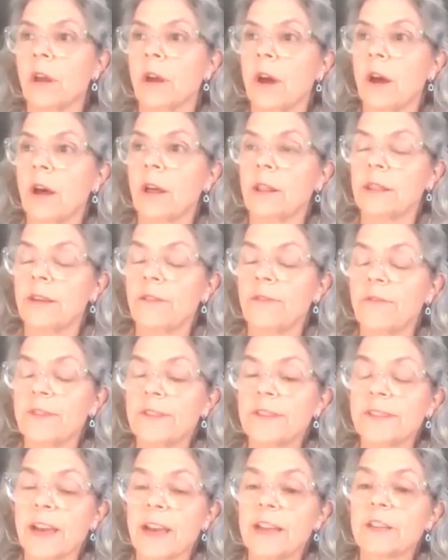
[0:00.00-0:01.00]

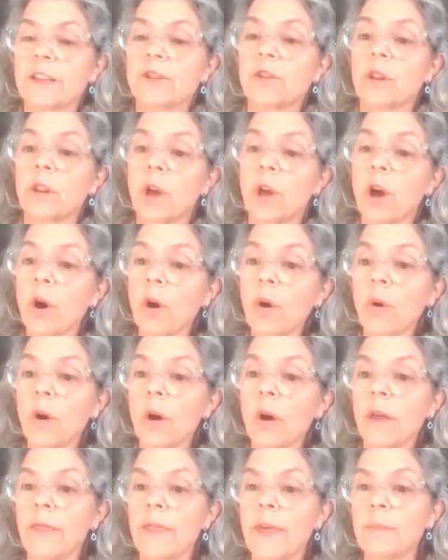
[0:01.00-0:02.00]
lymphocytes are low,
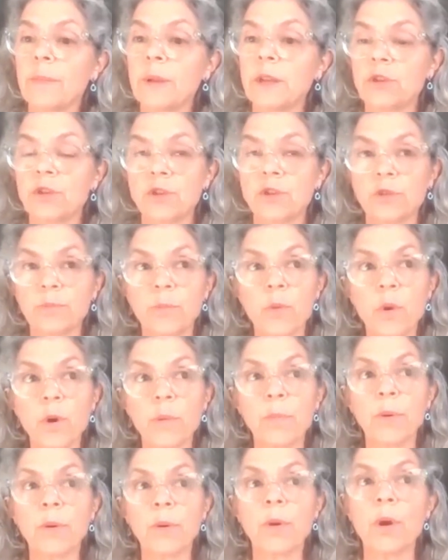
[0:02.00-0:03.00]
that means you're more
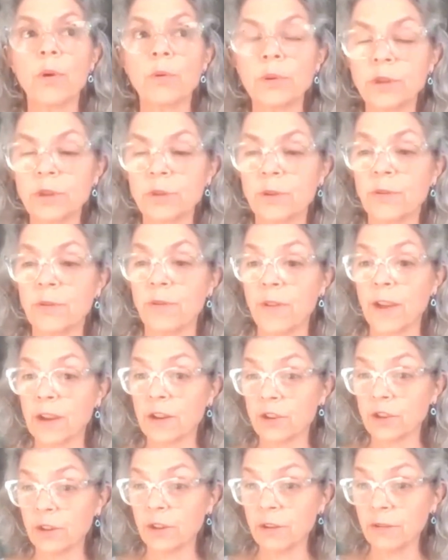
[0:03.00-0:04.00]
prone to
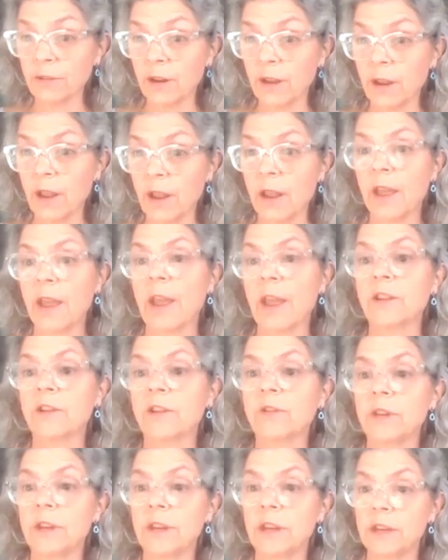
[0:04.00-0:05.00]
infection, and
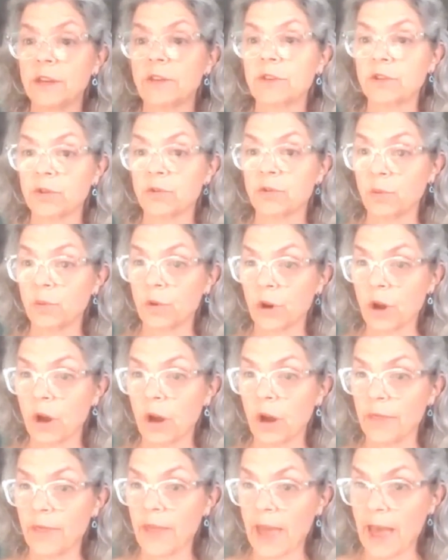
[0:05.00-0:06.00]
you need to work
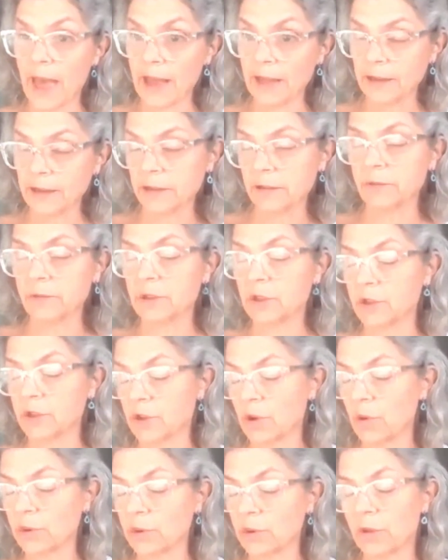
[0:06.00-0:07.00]
on that, which is a
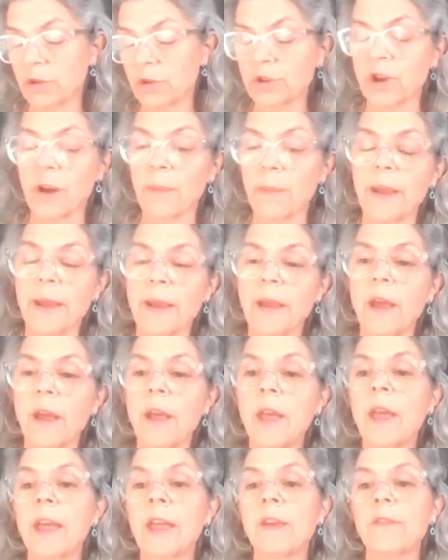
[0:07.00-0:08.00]
whole nother topic.
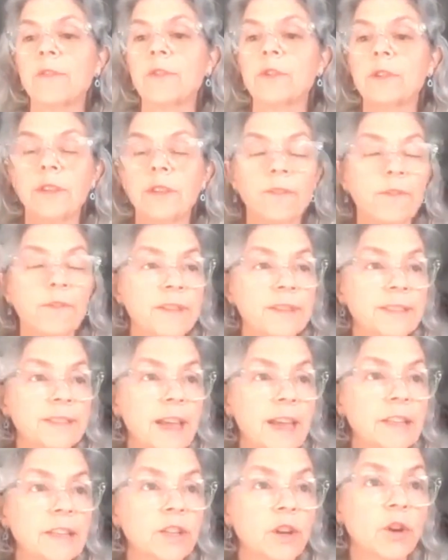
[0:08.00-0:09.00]
If your
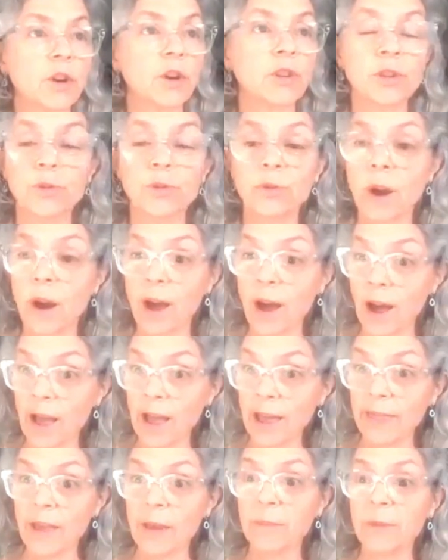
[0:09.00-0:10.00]
lymphocytes are too
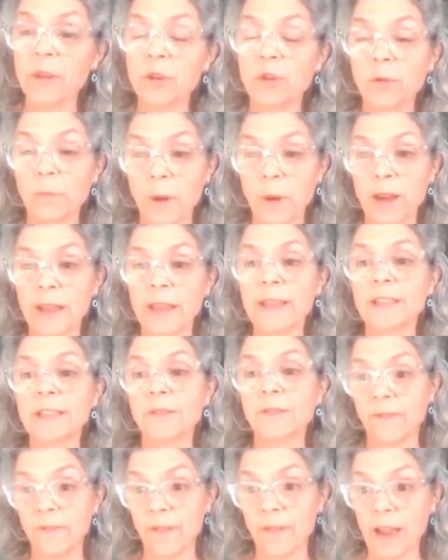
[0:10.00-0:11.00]
high, that means your body is
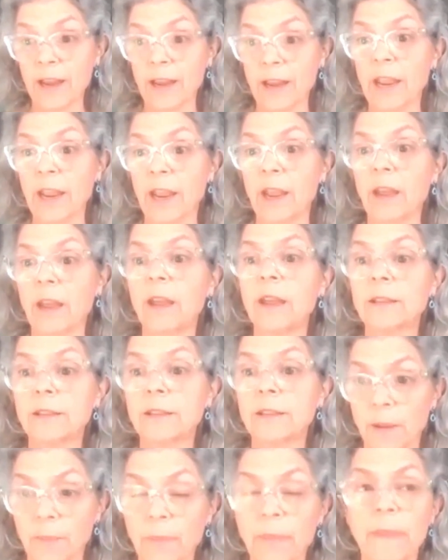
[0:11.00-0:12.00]
fighting
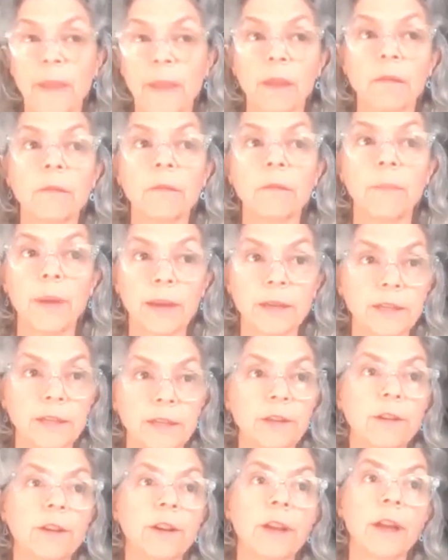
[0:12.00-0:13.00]
something,
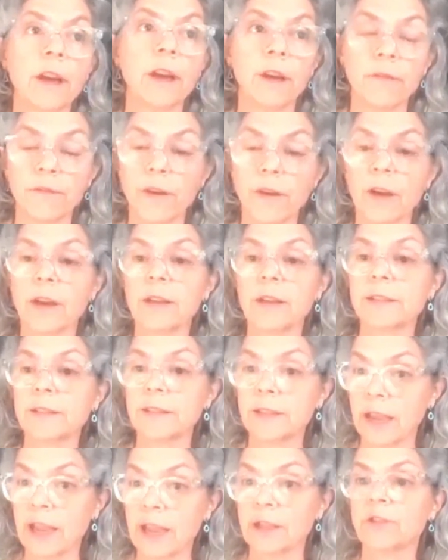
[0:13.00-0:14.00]
bacteria, fungus,
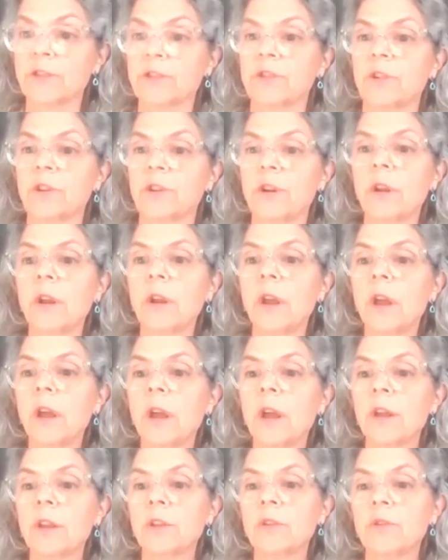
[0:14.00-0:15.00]
cancer.
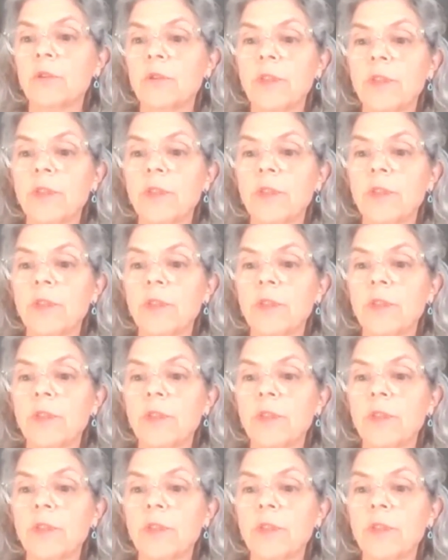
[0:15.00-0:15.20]
You know,